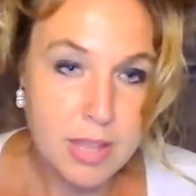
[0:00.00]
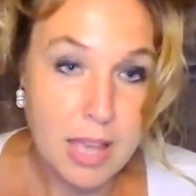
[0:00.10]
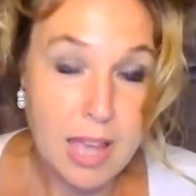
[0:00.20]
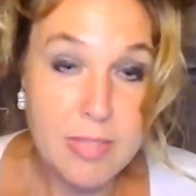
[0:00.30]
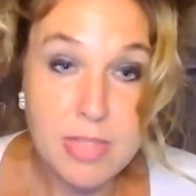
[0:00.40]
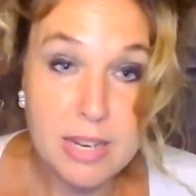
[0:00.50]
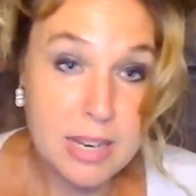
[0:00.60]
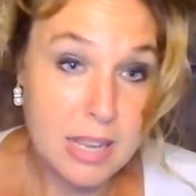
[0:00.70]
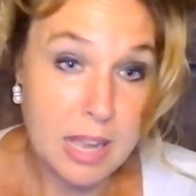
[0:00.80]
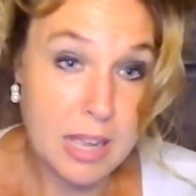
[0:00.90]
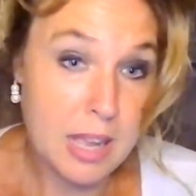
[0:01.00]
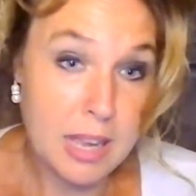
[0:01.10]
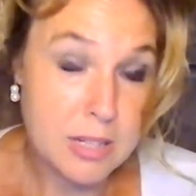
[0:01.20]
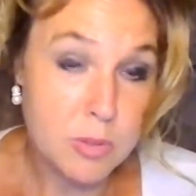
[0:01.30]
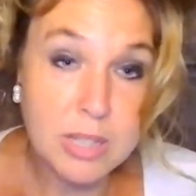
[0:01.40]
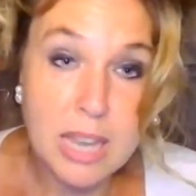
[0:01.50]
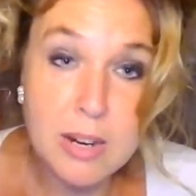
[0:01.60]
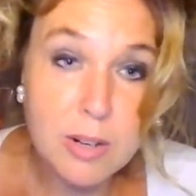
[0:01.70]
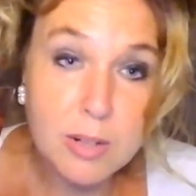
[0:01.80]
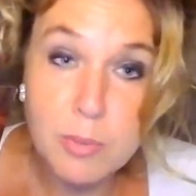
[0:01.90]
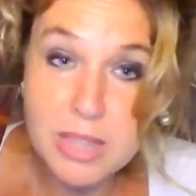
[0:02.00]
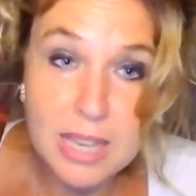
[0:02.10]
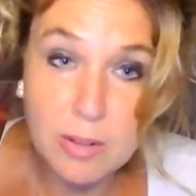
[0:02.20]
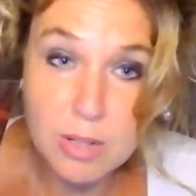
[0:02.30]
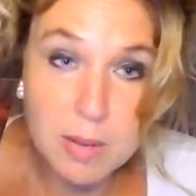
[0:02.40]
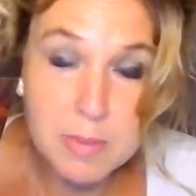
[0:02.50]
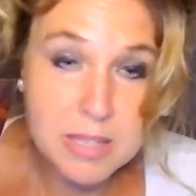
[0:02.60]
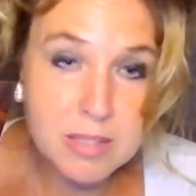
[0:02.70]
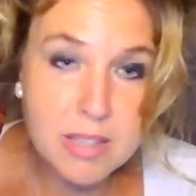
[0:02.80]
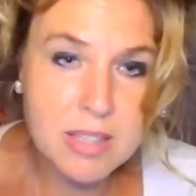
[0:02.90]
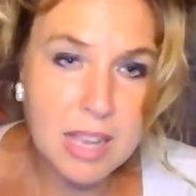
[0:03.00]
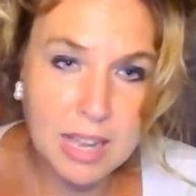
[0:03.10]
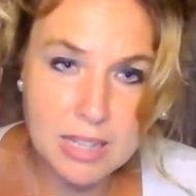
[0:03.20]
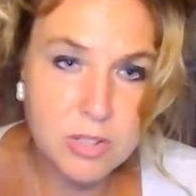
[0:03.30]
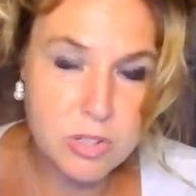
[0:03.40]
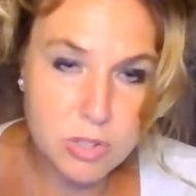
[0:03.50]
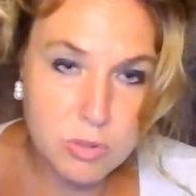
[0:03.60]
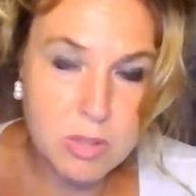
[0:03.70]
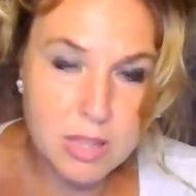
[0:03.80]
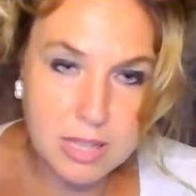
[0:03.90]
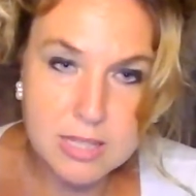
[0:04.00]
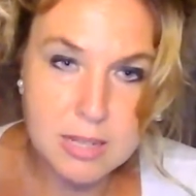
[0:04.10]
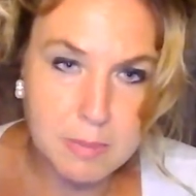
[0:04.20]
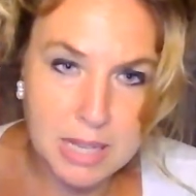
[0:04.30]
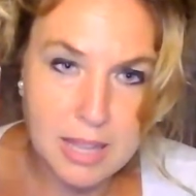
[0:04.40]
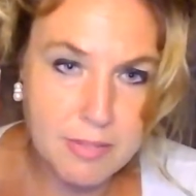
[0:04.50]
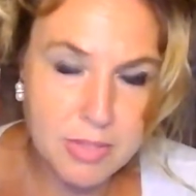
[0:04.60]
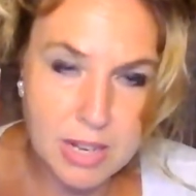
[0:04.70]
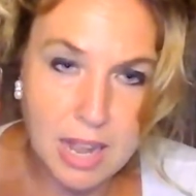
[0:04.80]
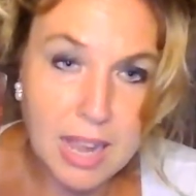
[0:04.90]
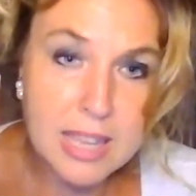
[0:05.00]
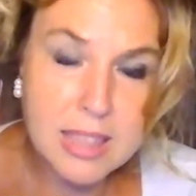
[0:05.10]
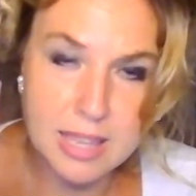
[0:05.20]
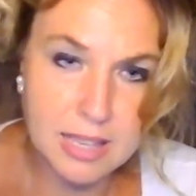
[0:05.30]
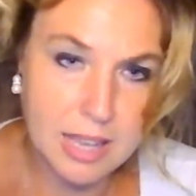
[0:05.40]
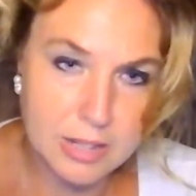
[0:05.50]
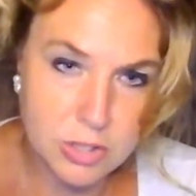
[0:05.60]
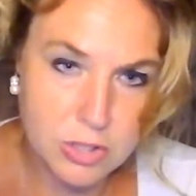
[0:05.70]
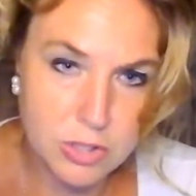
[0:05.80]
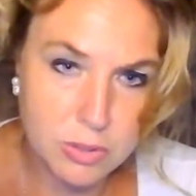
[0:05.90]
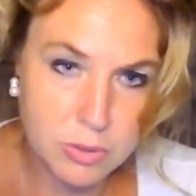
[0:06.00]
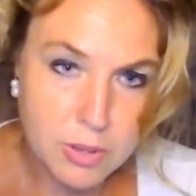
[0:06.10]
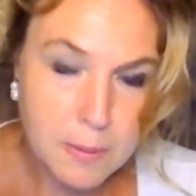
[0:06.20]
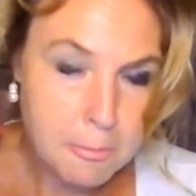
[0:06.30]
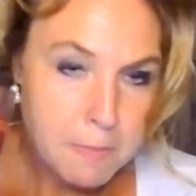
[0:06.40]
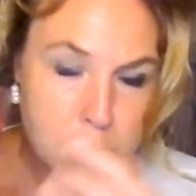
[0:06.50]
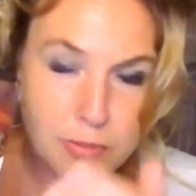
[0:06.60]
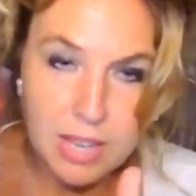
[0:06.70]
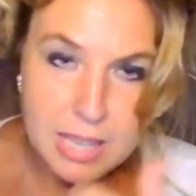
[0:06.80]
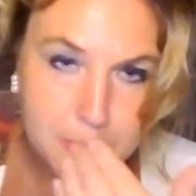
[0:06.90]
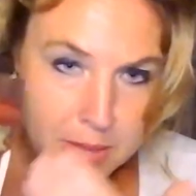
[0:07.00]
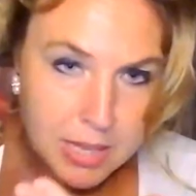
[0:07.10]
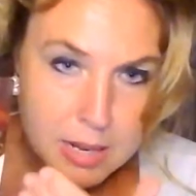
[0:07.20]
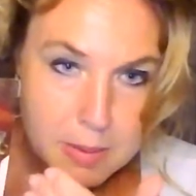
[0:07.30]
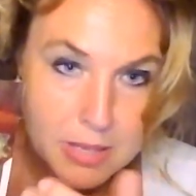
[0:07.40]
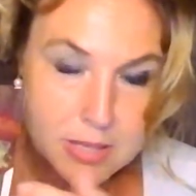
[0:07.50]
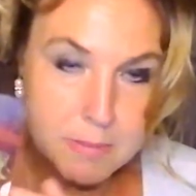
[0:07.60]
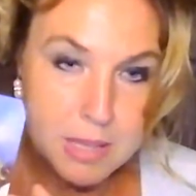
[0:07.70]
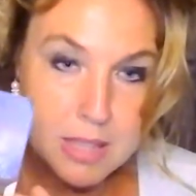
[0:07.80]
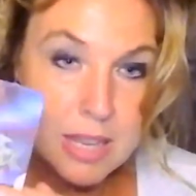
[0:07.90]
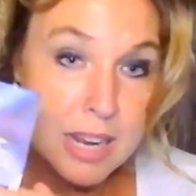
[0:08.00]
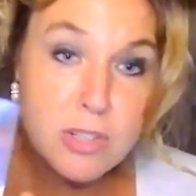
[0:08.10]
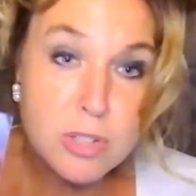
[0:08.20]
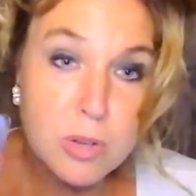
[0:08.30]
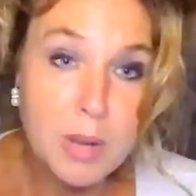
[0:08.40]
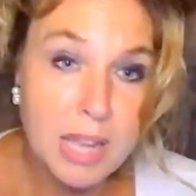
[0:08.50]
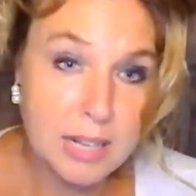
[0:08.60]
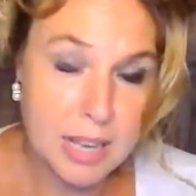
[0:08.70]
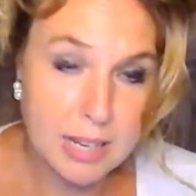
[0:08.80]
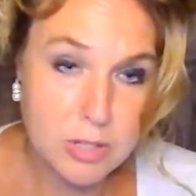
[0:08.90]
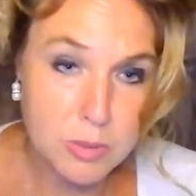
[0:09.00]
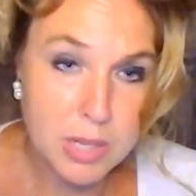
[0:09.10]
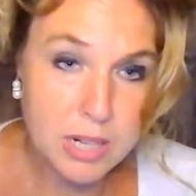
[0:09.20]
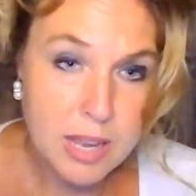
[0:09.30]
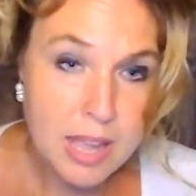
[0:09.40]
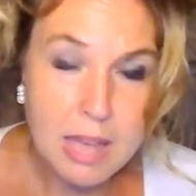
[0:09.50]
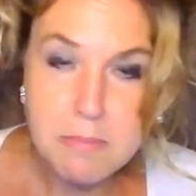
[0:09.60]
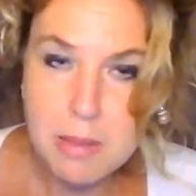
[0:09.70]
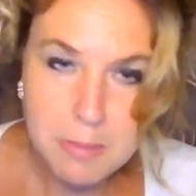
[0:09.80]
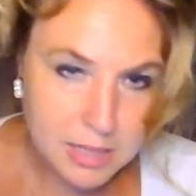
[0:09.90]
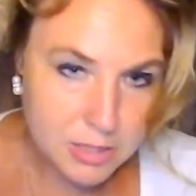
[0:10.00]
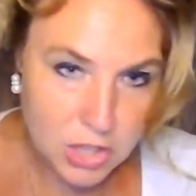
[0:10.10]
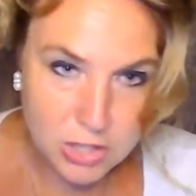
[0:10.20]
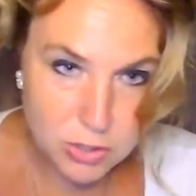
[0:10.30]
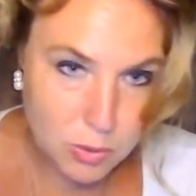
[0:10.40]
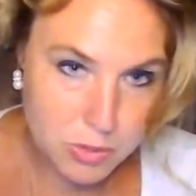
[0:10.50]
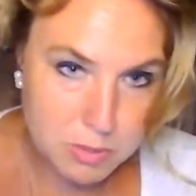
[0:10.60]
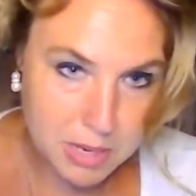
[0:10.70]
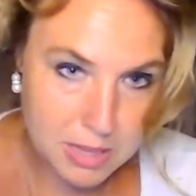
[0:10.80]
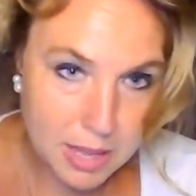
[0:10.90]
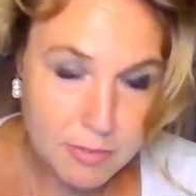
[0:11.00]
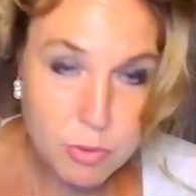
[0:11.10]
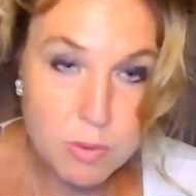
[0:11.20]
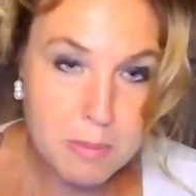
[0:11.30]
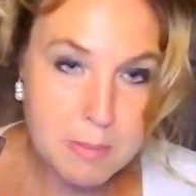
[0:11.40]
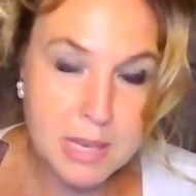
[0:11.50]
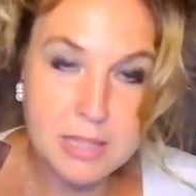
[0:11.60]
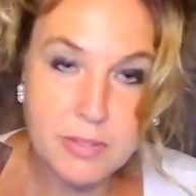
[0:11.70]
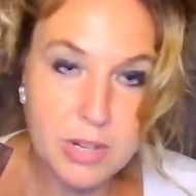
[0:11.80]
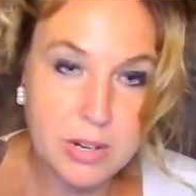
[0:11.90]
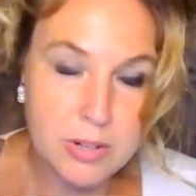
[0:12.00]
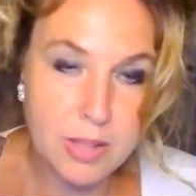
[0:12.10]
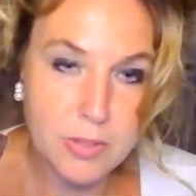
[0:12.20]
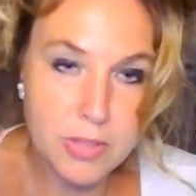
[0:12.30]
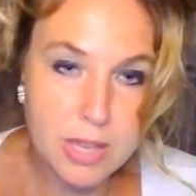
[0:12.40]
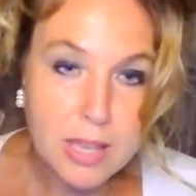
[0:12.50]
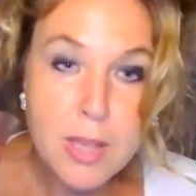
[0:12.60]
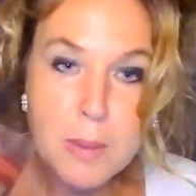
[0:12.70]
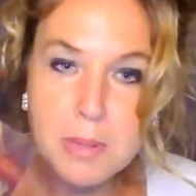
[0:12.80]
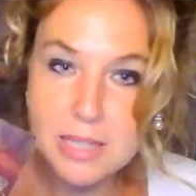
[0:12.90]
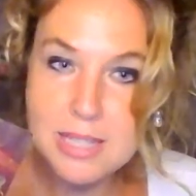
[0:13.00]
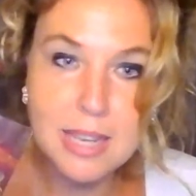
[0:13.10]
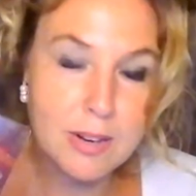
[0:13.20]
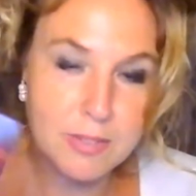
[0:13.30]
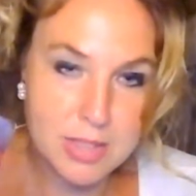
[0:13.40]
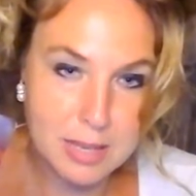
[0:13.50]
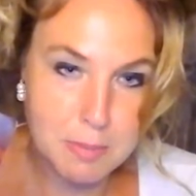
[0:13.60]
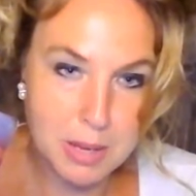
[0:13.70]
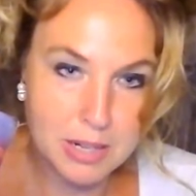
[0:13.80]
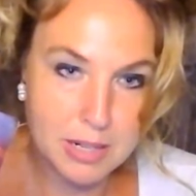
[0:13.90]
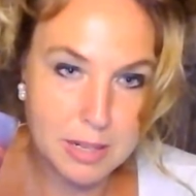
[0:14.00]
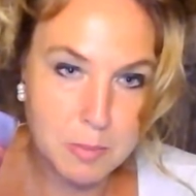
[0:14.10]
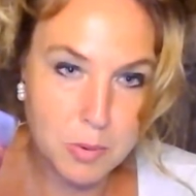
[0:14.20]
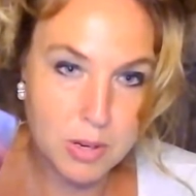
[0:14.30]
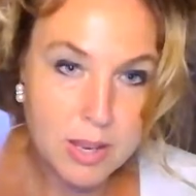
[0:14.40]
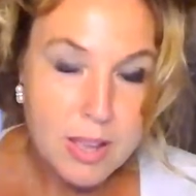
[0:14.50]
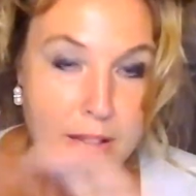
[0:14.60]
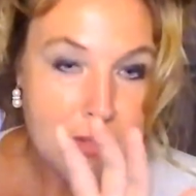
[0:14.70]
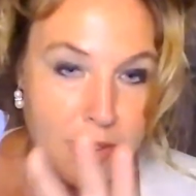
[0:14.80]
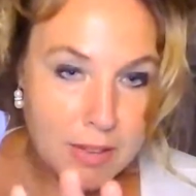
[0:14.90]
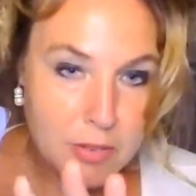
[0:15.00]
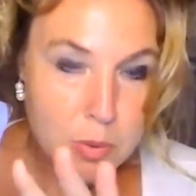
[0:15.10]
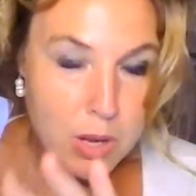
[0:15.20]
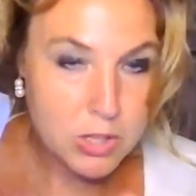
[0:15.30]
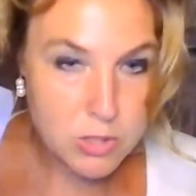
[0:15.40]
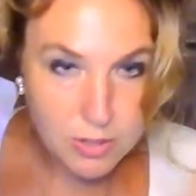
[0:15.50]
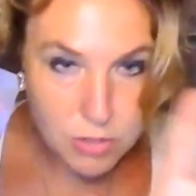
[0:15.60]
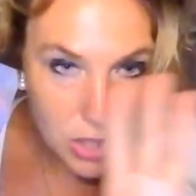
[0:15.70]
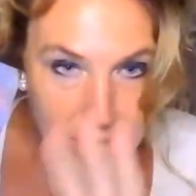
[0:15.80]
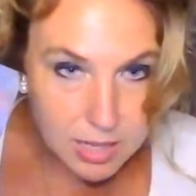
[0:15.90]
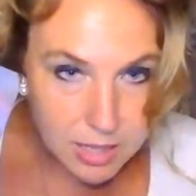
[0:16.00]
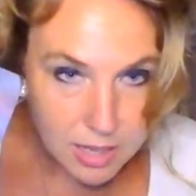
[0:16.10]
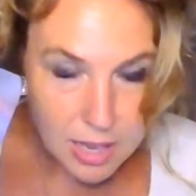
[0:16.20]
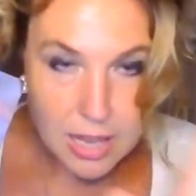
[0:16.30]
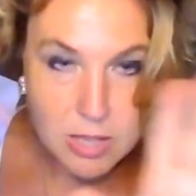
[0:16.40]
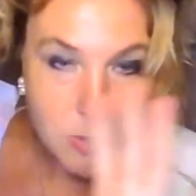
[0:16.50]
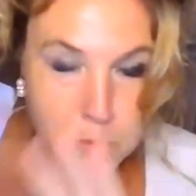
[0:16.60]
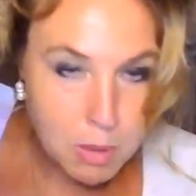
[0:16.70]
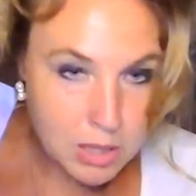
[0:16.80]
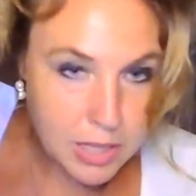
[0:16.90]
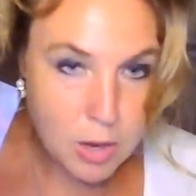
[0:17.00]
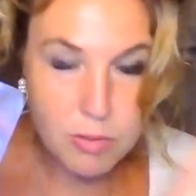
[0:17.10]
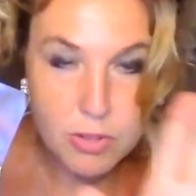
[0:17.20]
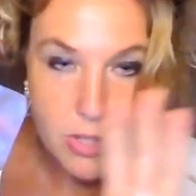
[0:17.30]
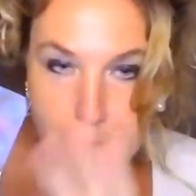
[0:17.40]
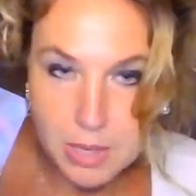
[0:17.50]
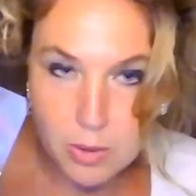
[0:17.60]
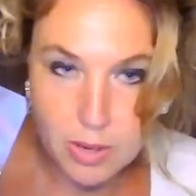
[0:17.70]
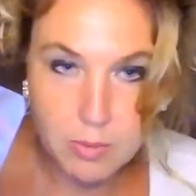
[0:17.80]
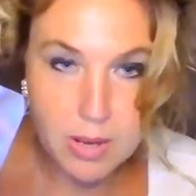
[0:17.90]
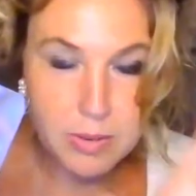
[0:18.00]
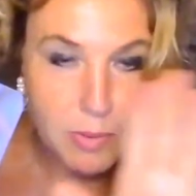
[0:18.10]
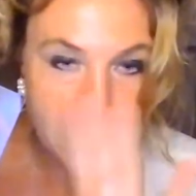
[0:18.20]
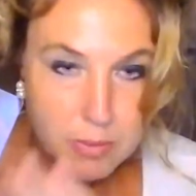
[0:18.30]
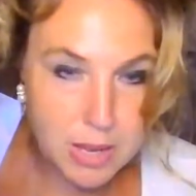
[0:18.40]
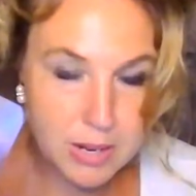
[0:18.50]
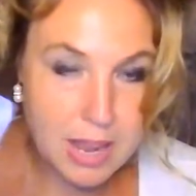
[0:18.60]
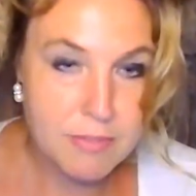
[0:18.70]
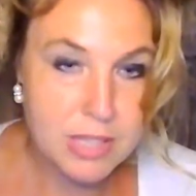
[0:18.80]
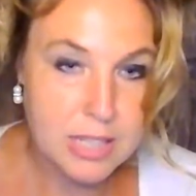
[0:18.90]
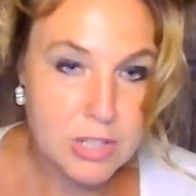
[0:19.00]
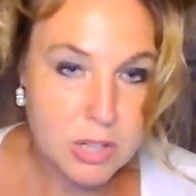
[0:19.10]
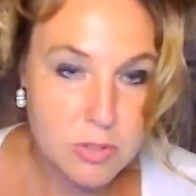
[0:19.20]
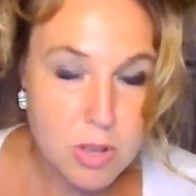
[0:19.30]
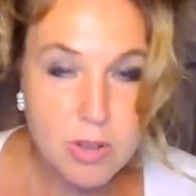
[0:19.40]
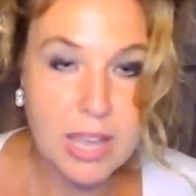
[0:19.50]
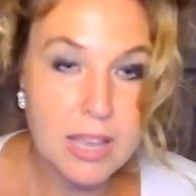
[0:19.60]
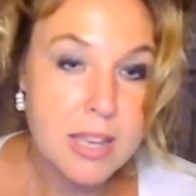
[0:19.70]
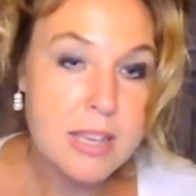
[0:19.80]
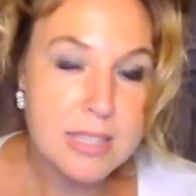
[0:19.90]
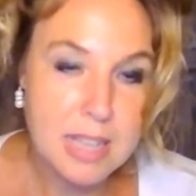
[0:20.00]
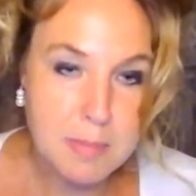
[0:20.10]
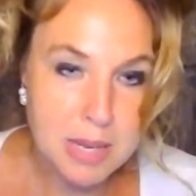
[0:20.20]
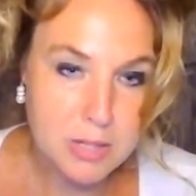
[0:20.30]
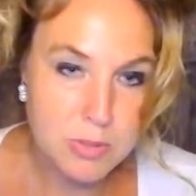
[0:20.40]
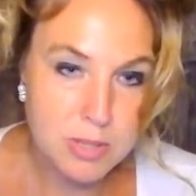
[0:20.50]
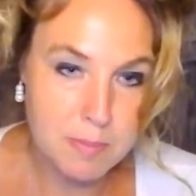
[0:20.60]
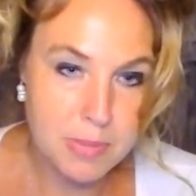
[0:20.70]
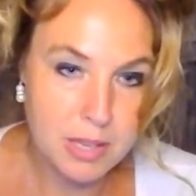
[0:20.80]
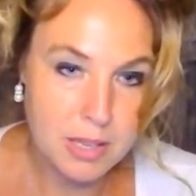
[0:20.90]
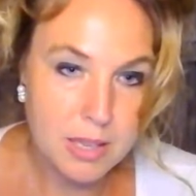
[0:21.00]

and then I don't care what the outcome is, because I just do the things in my life that I think I should do. So if I keep thinking about something, then I just go ahead and I do it. And maybe it'll change the course of my life, or maybe I'll never hear another thing, but at least I don't have to think about it anymore. 5 of Wands, if she is mulling over something, going round and round and round, I feel like she goes, okay, time I do something.